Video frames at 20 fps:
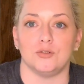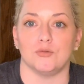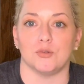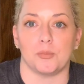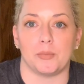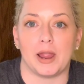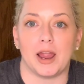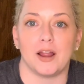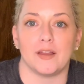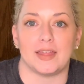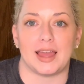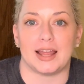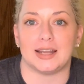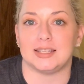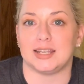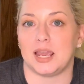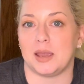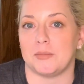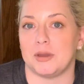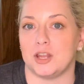repair that
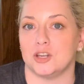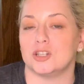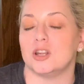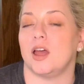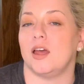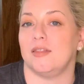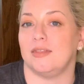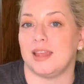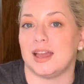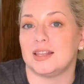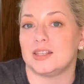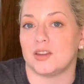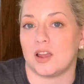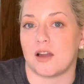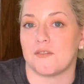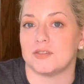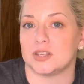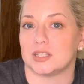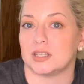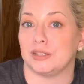damage, and that's
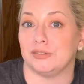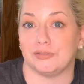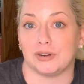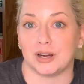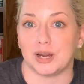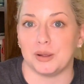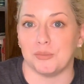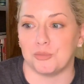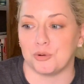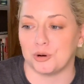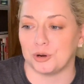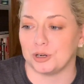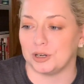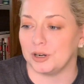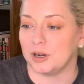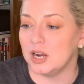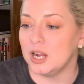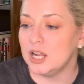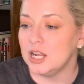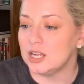obviously very important.